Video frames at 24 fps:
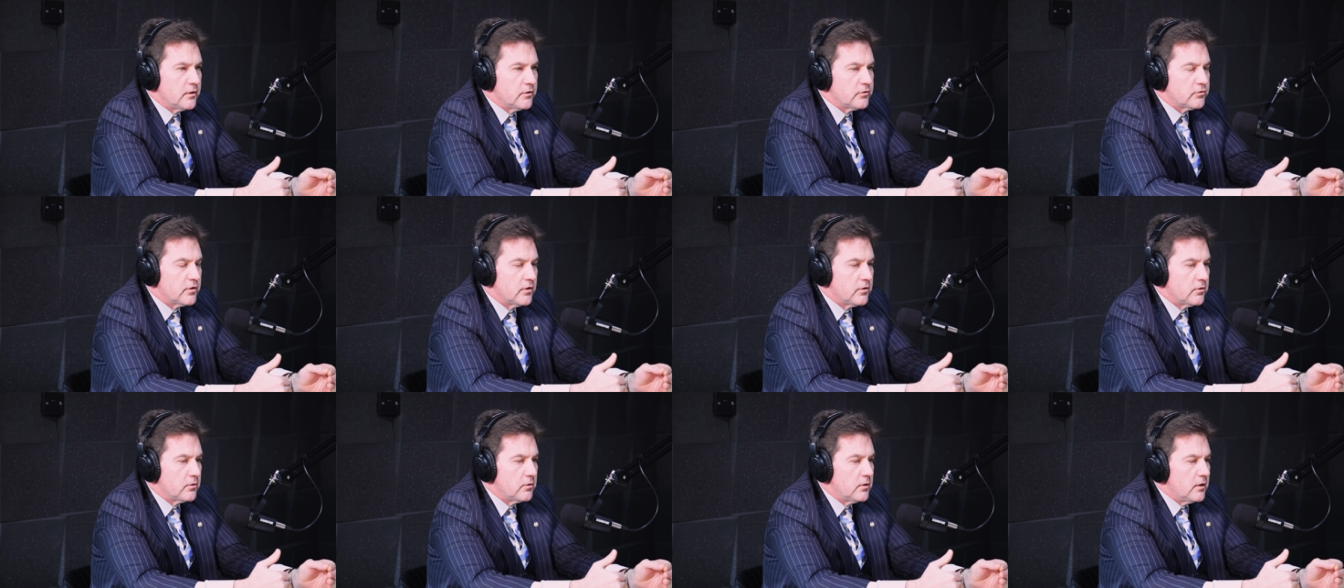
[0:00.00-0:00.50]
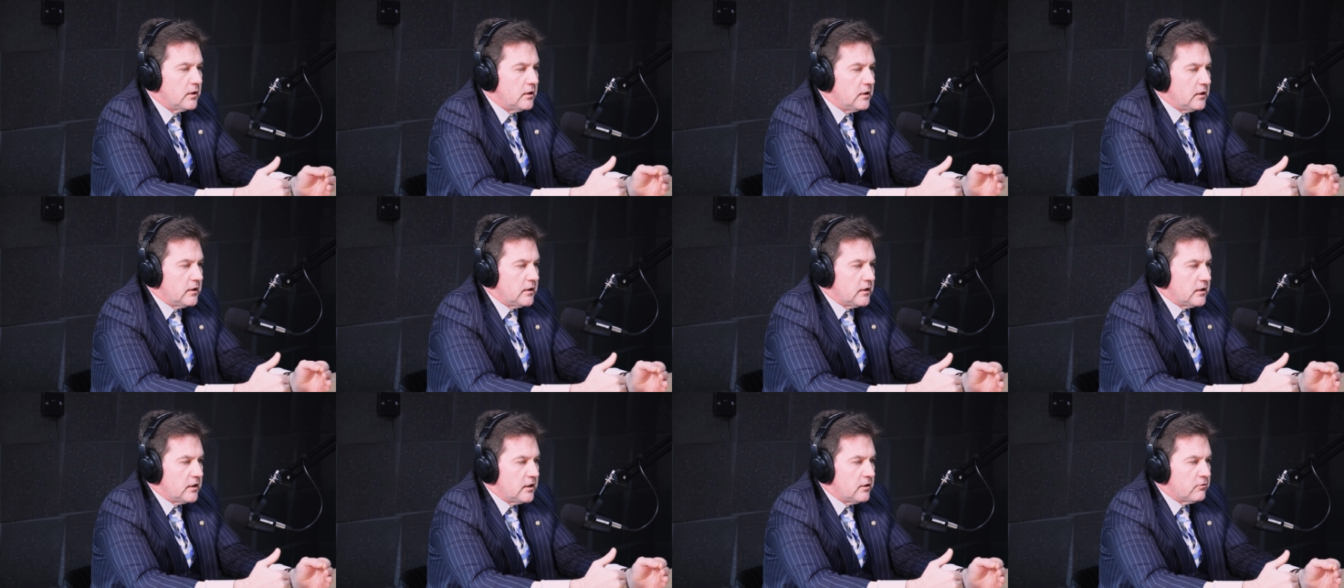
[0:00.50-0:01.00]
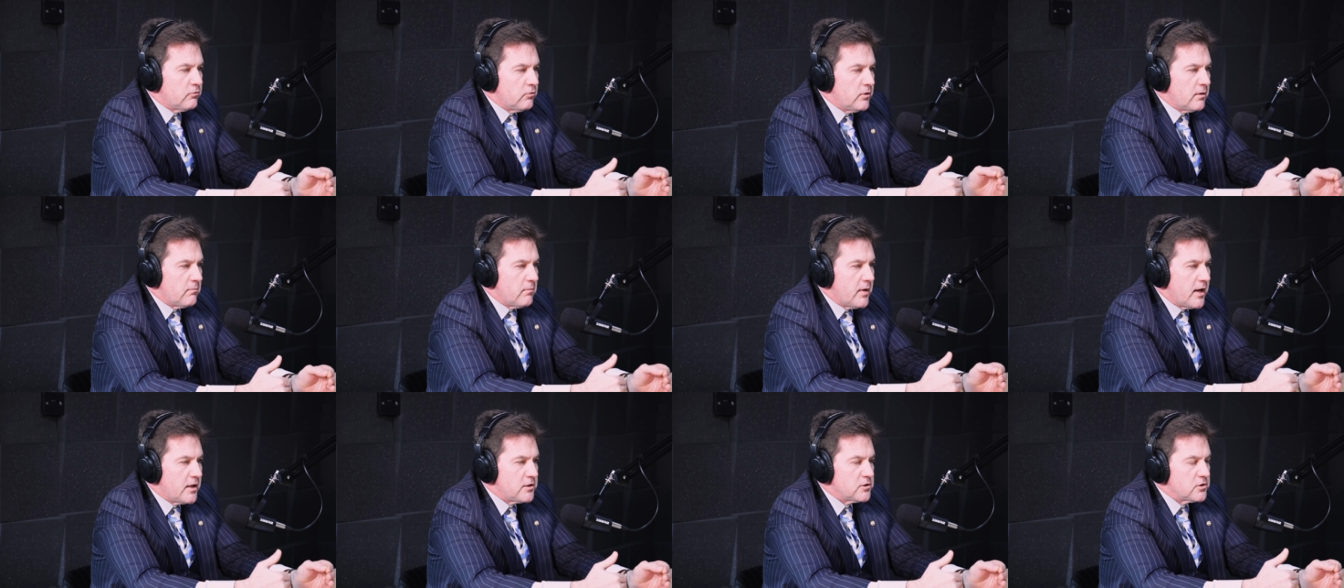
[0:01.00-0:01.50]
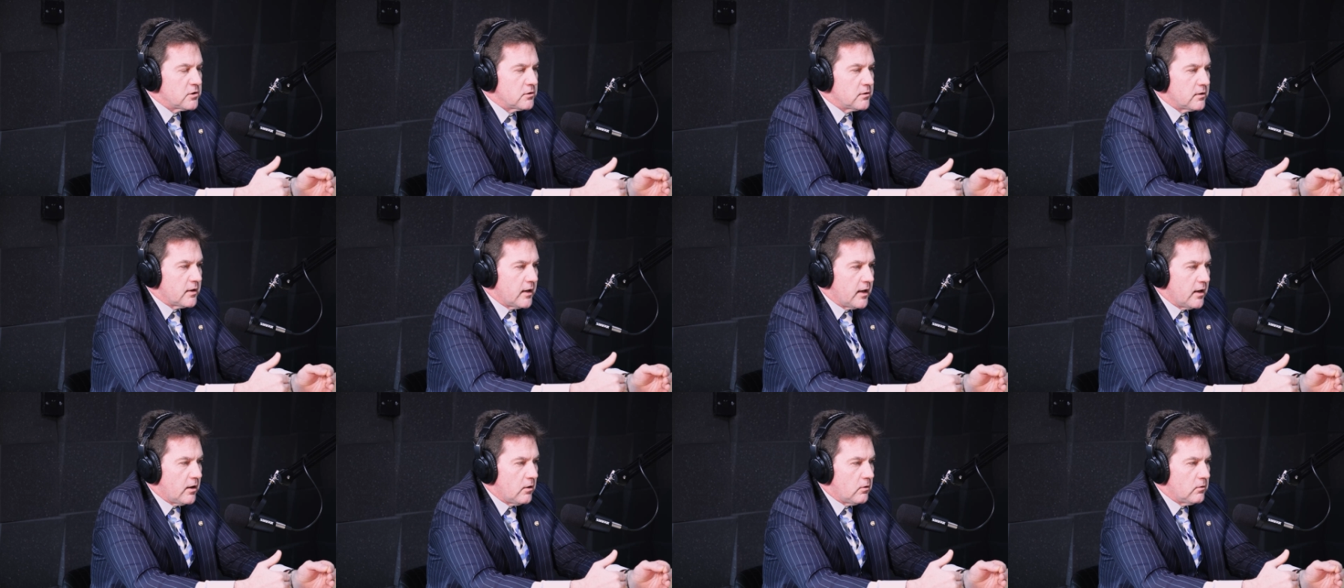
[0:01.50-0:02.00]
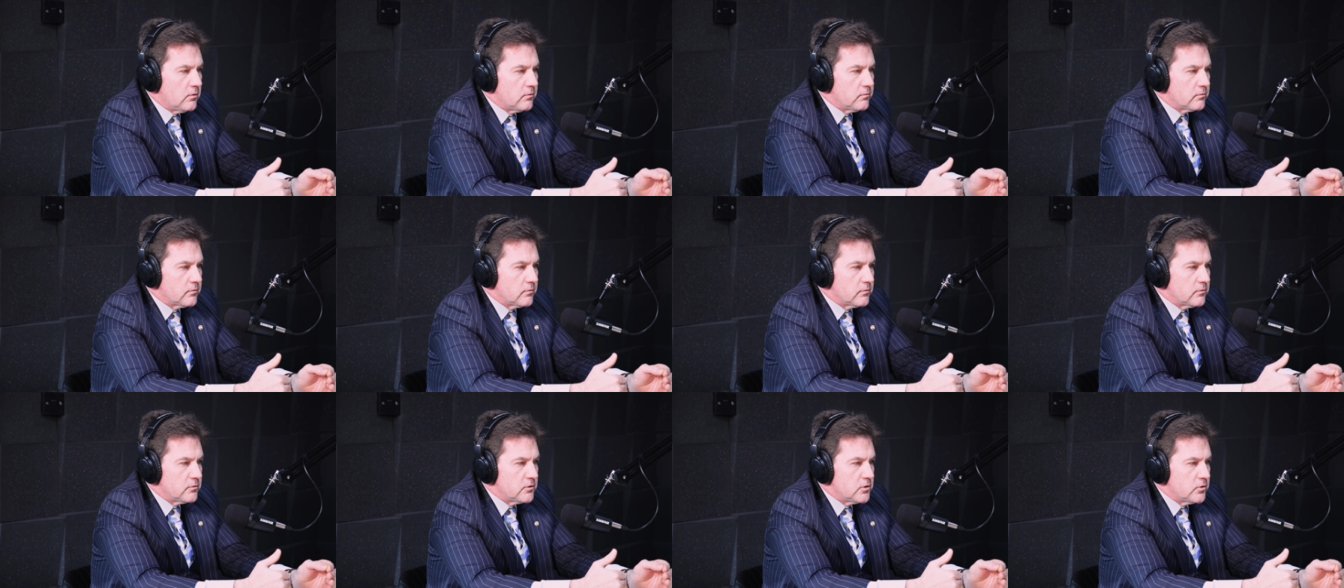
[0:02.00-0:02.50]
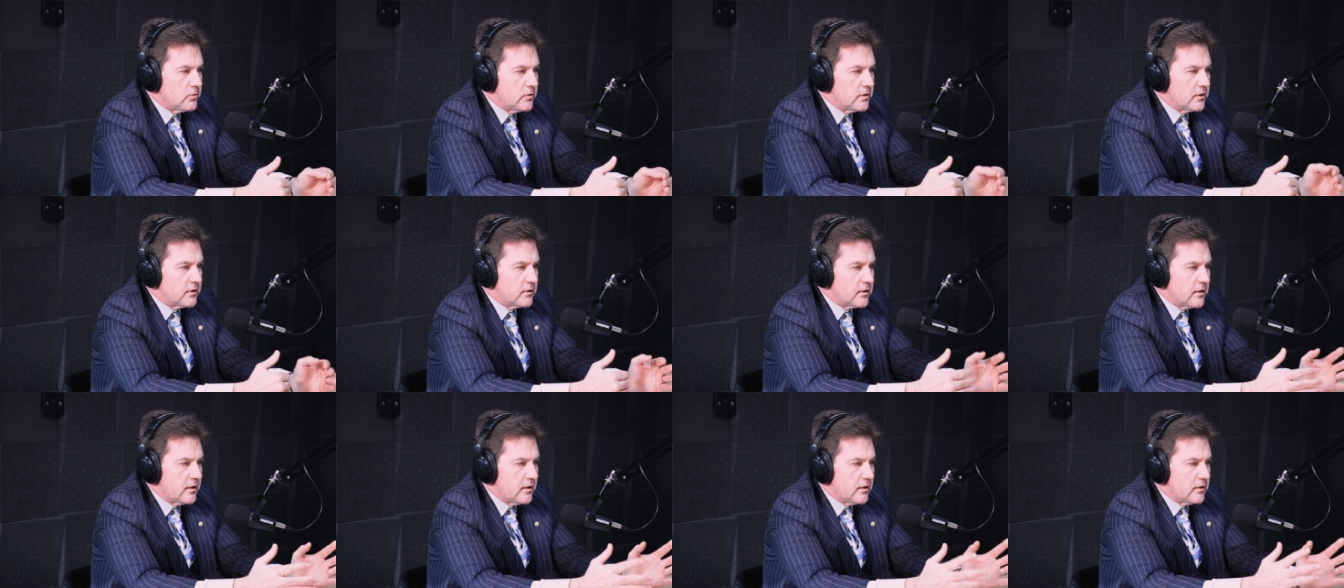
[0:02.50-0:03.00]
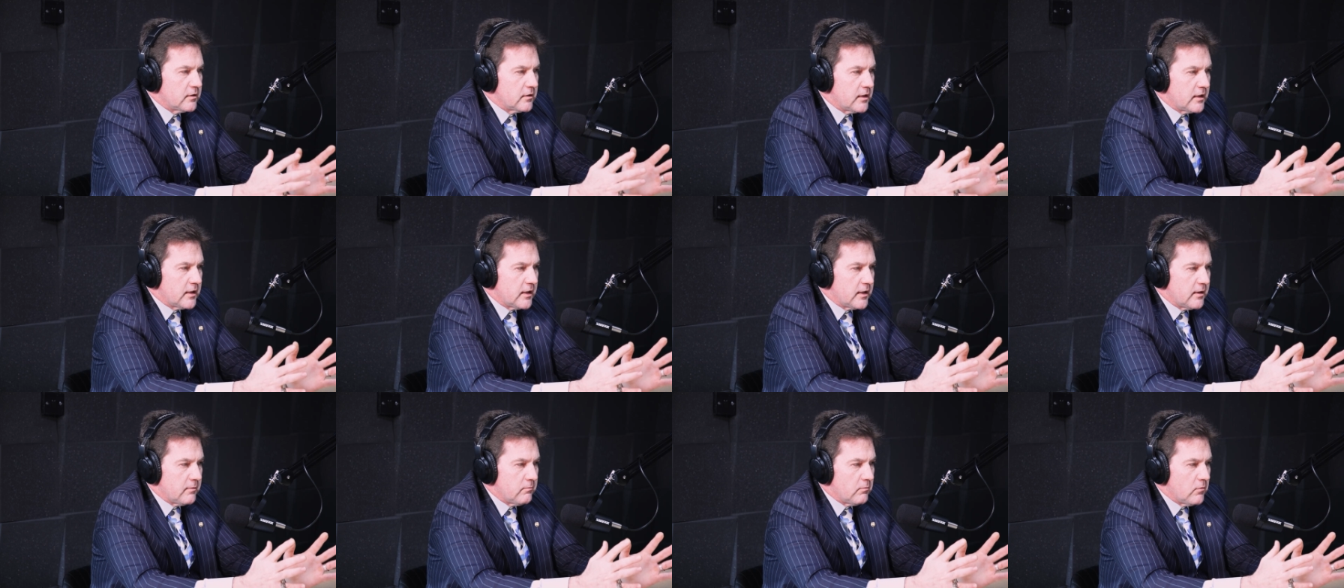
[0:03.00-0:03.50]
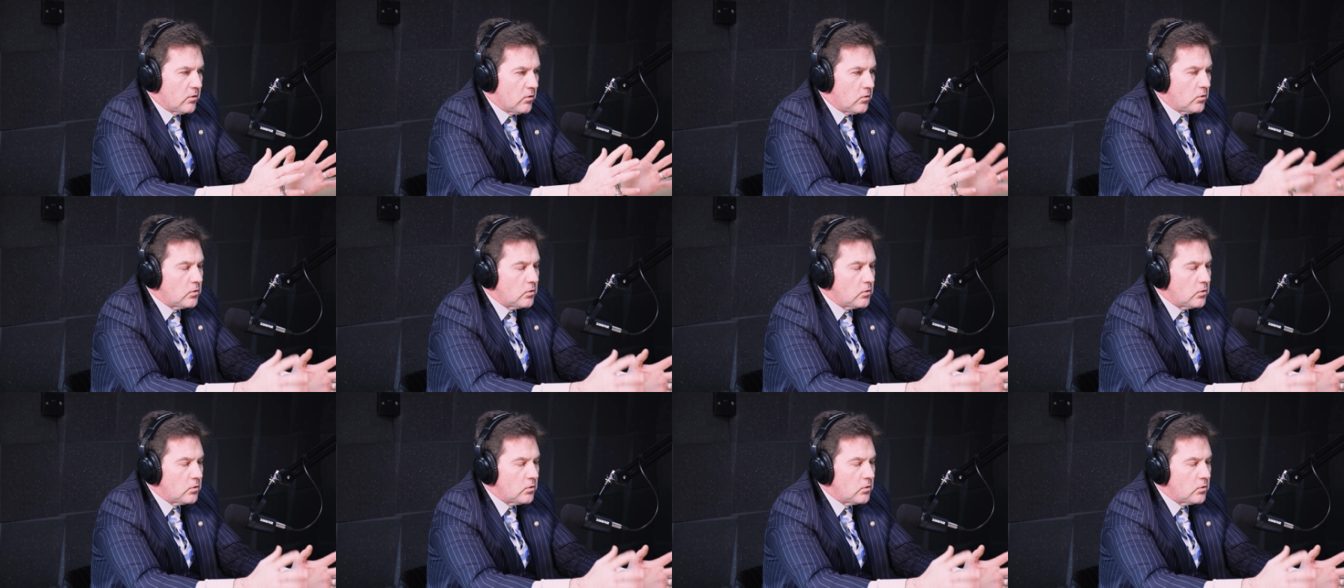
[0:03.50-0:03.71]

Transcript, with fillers: So if we imagine now doing um,